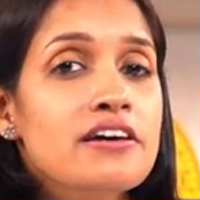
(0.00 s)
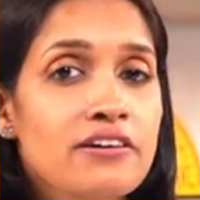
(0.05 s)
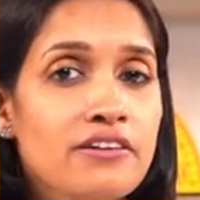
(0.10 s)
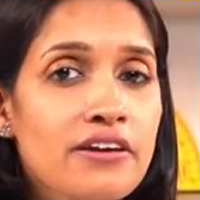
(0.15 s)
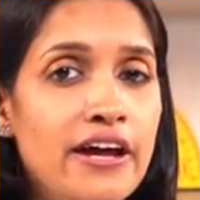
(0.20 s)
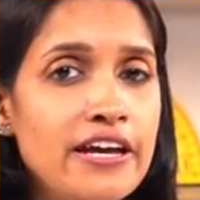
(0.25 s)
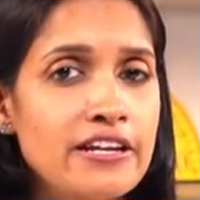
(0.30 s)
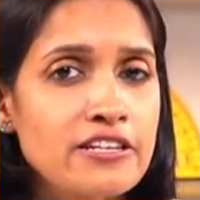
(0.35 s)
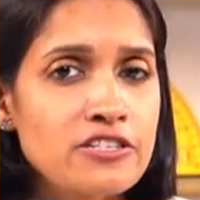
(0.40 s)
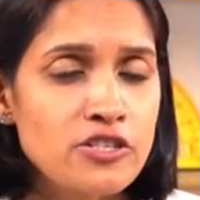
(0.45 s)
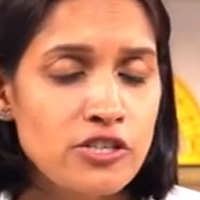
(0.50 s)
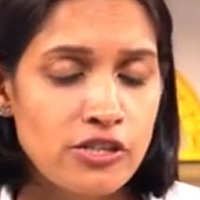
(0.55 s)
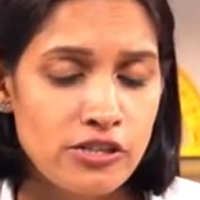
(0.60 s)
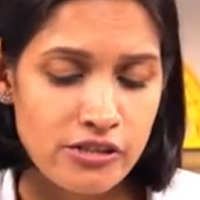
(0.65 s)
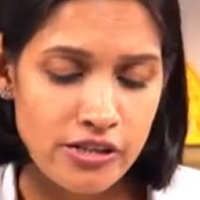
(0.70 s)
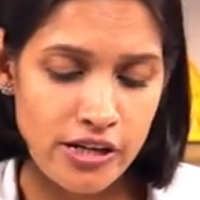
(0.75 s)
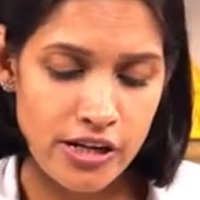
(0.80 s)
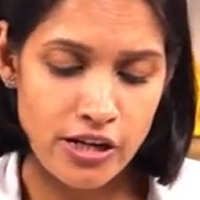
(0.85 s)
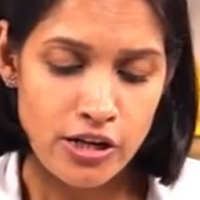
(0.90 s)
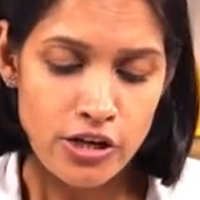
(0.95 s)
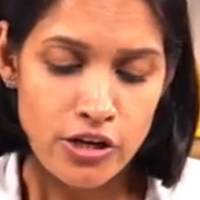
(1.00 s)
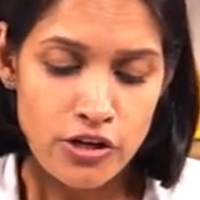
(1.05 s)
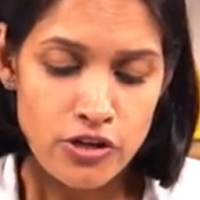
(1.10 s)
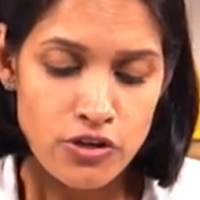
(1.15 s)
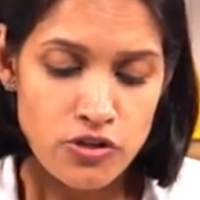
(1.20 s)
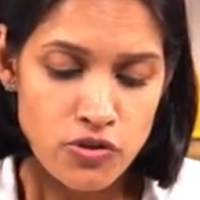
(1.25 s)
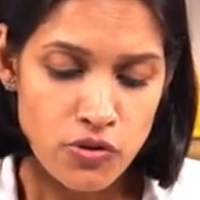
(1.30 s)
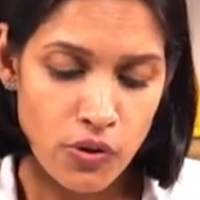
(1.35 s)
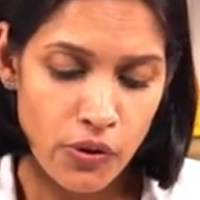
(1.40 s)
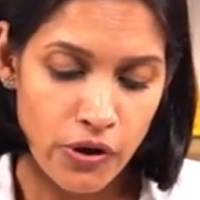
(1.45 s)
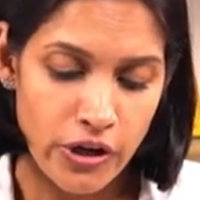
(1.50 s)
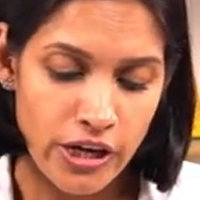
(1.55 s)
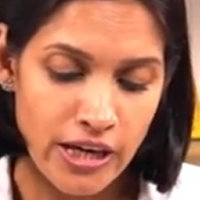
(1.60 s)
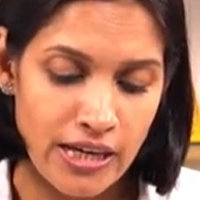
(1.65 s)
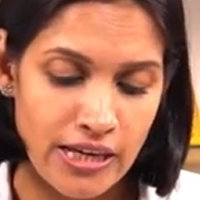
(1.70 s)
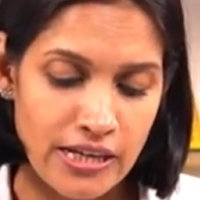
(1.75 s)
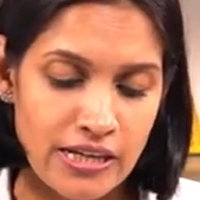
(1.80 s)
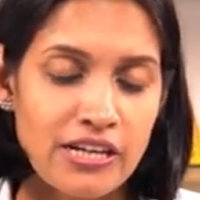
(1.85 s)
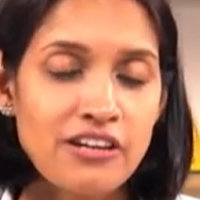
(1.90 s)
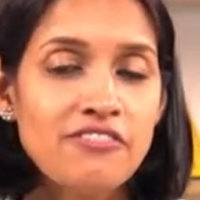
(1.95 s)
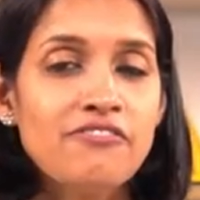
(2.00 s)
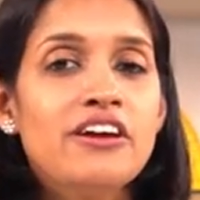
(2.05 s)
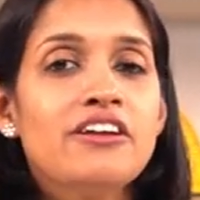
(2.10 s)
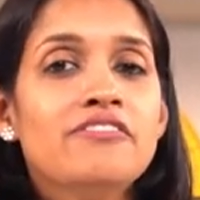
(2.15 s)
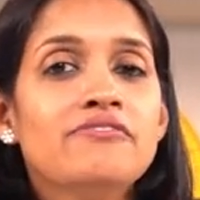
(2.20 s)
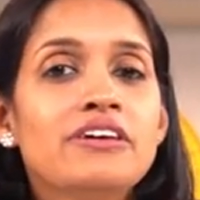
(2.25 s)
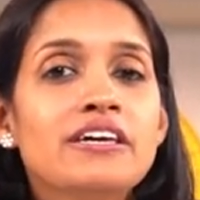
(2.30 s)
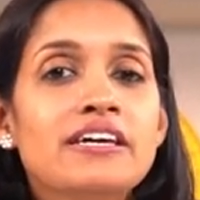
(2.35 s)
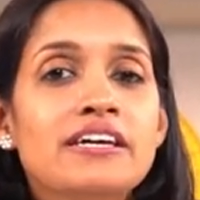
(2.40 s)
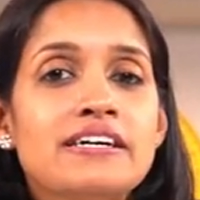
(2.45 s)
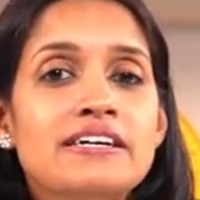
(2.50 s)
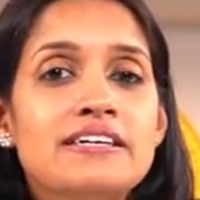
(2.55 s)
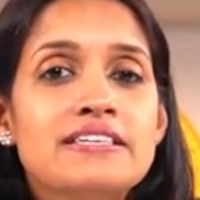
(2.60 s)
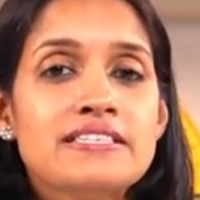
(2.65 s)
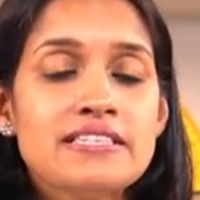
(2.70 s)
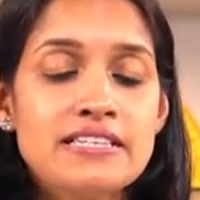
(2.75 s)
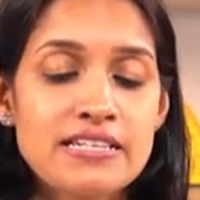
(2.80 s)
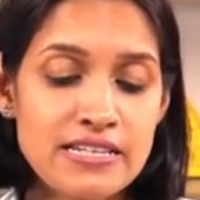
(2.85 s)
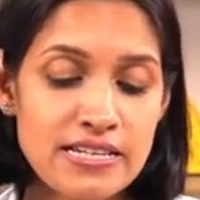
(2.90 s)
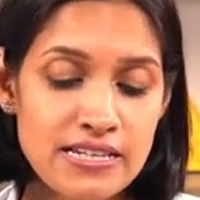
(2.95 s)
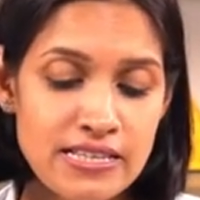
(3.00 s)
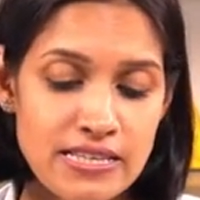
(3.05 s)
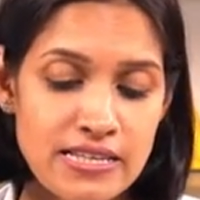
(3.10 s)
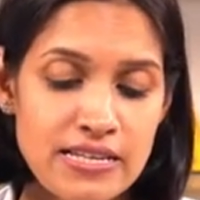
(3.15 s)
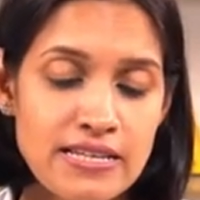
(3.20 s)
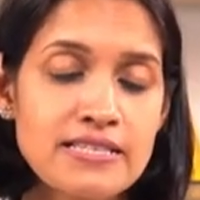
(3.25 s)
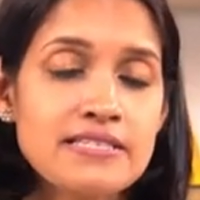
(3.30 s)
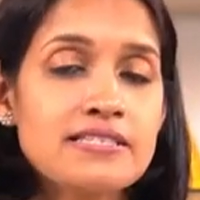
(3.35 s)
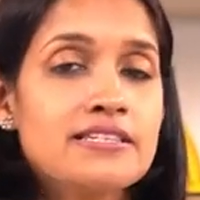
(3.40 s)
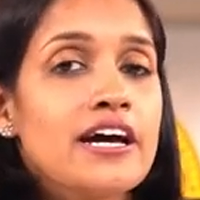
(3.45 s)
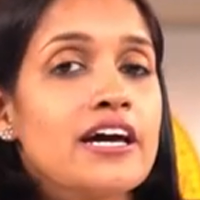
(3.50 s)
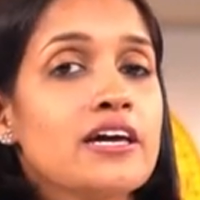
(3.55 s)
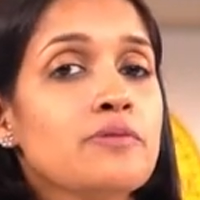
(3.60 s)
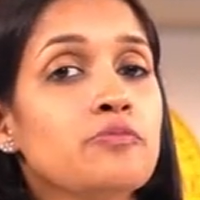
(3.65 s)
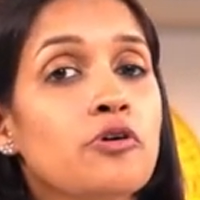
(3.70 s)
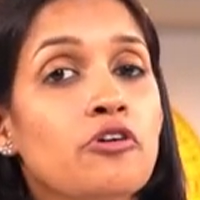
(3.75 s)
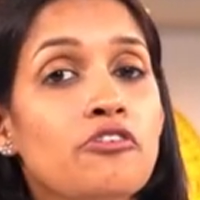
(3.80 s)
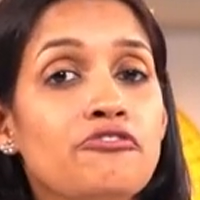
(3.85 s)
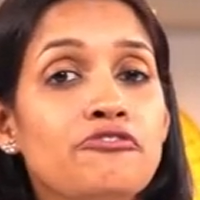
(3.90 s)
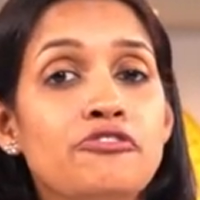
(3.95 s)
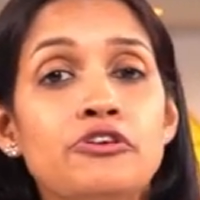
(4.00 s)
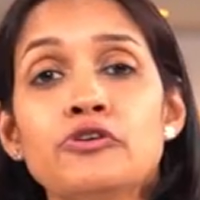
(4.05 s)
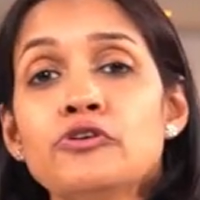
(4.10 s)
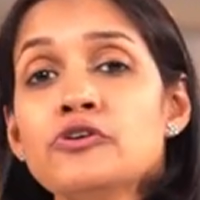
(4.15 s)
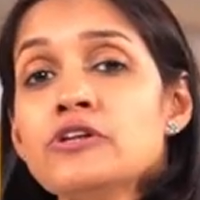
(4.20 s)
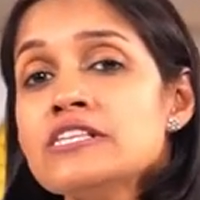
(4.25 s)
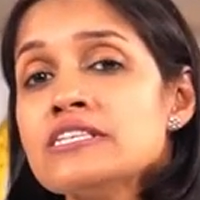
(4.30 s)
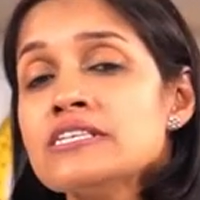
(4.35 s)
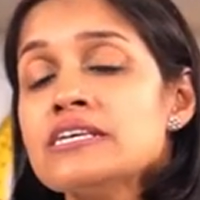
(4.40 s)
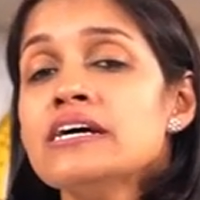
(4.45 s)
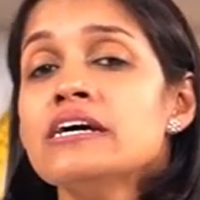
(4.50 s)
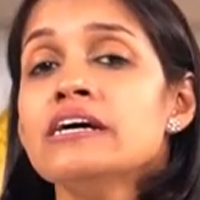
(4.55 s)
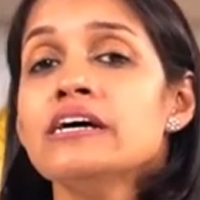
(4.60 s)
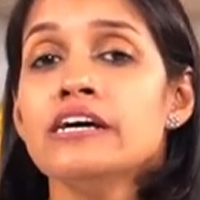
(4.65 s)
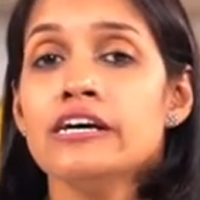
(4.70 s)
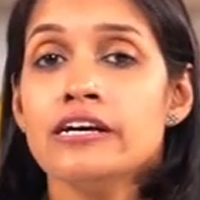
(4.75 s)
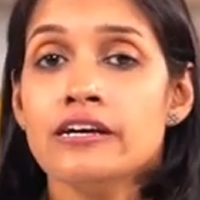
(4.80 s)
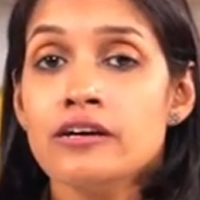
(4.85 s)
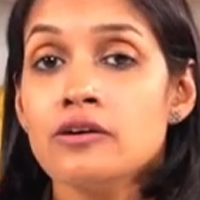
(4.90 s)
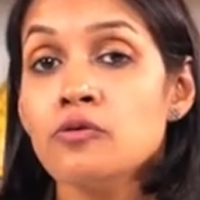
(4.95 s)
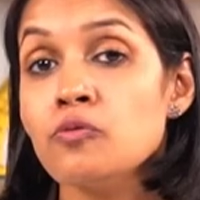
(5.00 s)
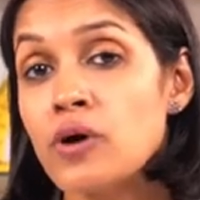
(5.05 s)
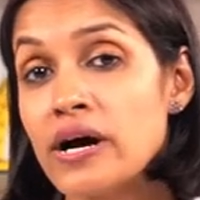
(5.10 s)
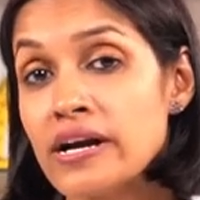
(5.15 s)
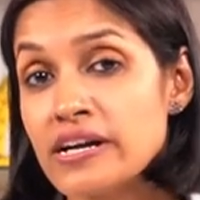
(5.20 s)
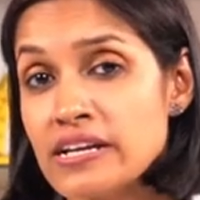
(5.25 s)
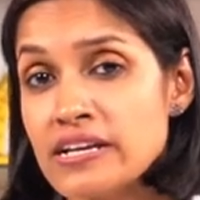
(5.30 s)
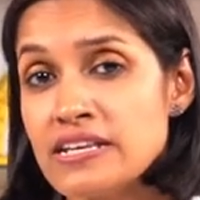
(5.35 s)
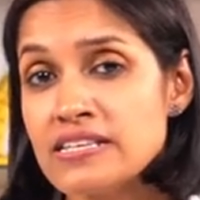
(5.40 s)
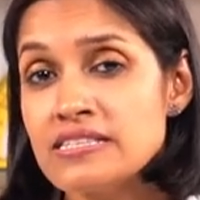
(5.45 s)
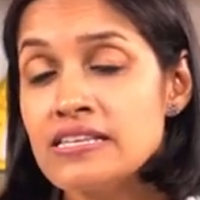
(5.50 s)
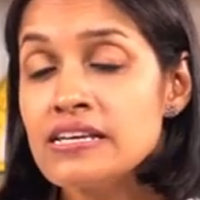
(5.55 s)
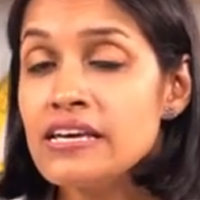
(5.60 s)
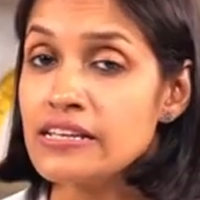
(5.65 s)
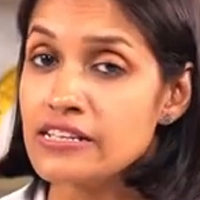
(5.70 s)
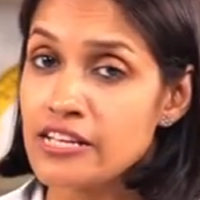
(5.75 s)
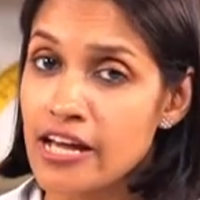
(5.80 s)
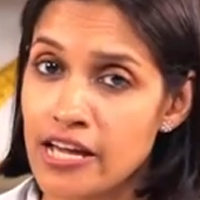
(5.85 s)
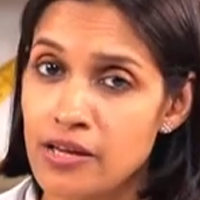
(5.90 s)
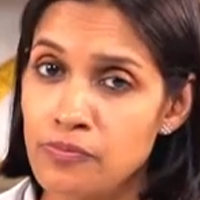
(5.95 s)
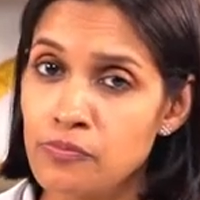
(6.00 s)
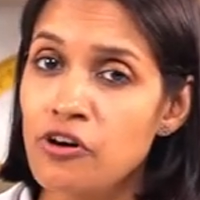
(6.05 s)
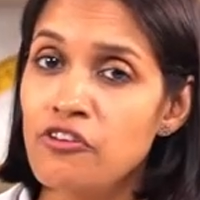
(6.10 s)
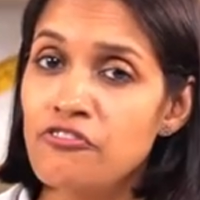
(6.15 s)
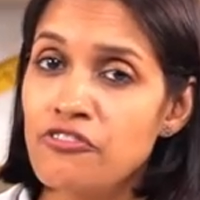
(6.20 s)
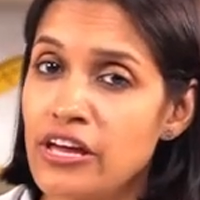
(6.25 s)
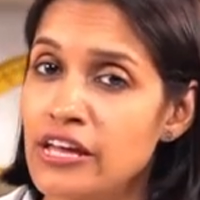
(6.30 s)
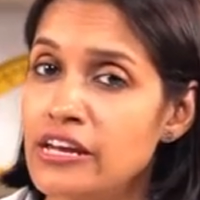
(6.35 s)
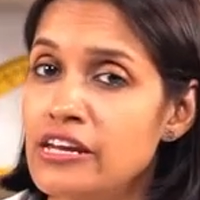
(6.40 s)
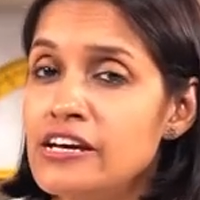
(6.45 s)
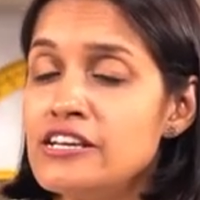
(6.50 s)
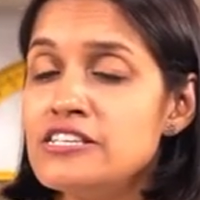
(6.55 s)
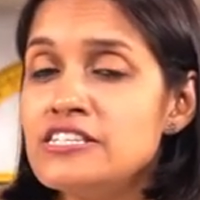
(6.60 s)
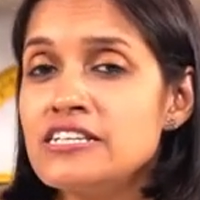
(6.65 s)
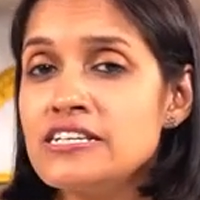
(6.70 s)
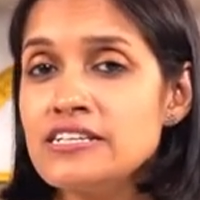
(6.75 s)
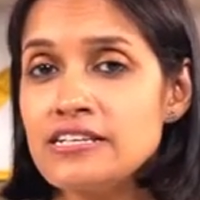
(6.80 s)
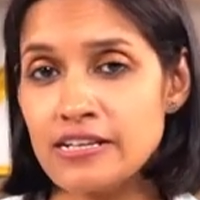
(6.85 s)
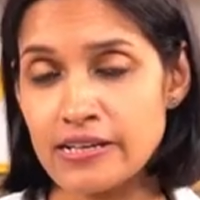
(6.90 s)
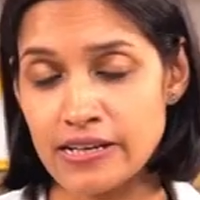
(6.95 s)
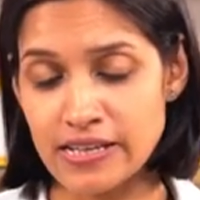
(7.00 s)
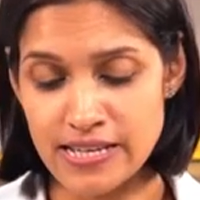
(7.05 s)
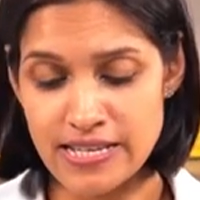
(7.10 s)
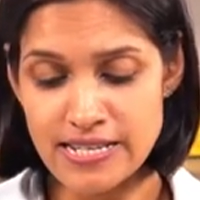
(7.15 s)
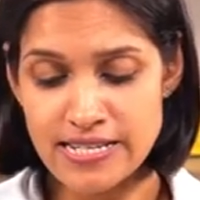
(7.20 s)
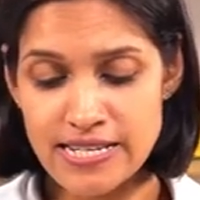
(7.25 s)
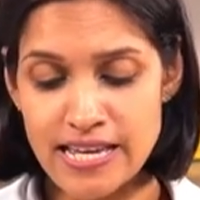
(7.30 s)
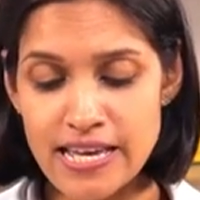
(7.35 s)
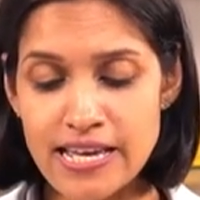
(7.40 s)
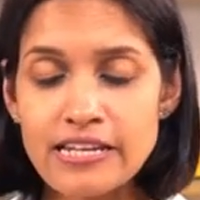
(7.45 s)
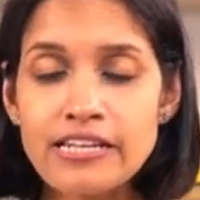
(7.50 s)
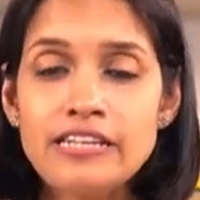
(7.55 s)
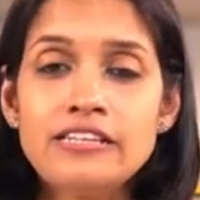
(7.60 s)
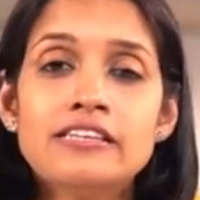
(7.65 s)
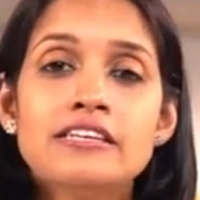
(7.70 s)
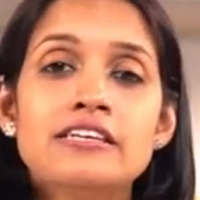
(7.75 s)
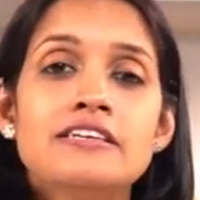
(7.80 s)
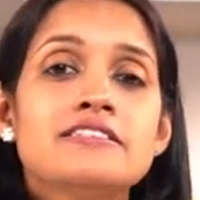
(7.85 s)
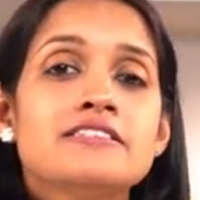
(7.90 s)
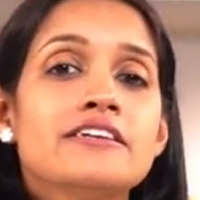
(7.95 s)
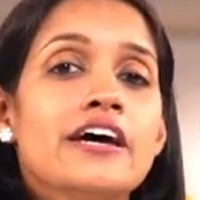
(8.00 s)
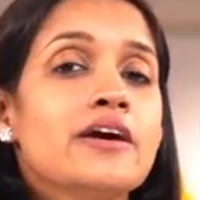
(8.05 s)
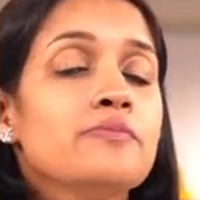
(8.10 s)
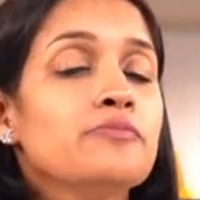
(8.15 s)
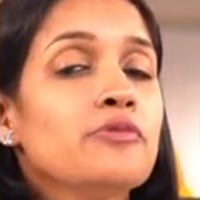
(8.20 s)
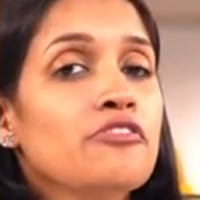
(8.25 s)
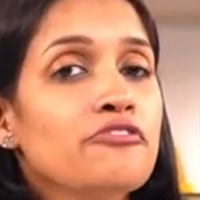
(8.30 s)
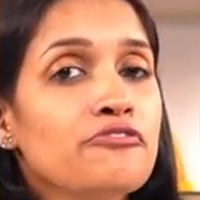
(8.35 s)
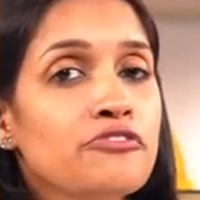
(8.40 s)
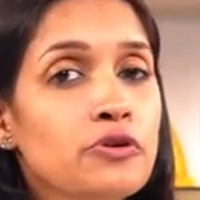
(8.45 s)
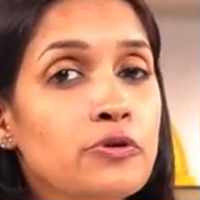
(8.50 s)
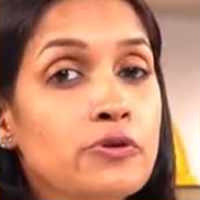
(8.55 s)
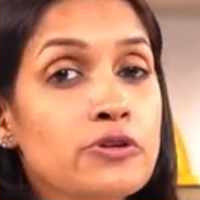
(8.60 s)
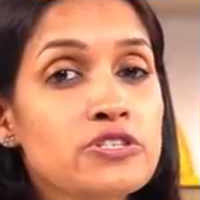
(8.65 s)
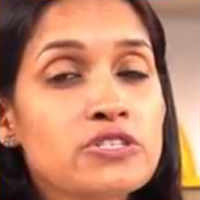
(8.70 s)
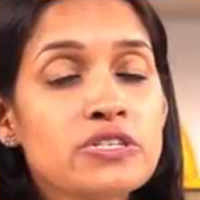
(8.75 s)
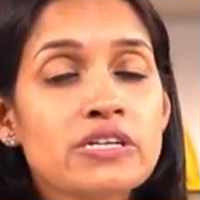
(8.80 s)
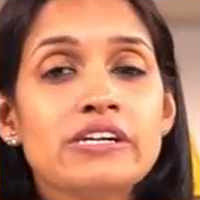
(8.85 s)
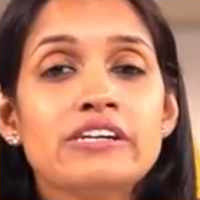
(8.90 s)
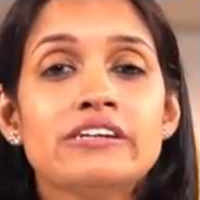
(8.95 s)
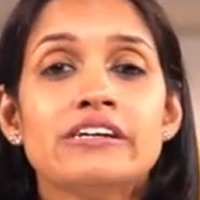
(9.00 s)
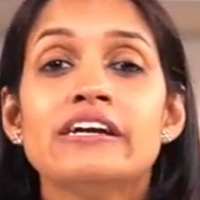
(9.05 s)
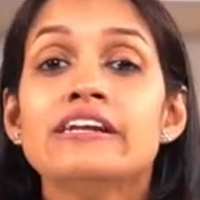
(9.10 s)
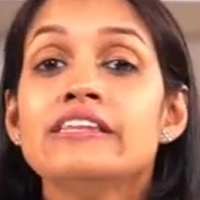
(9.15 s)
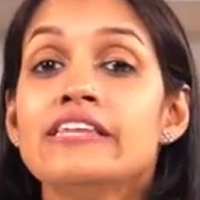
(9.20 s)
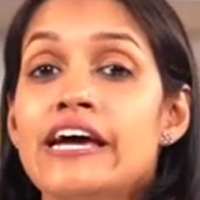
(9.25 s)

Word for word: Right, children? So here, when we consider these type of fuels, what is the type of energy contained in these type of fuels, children?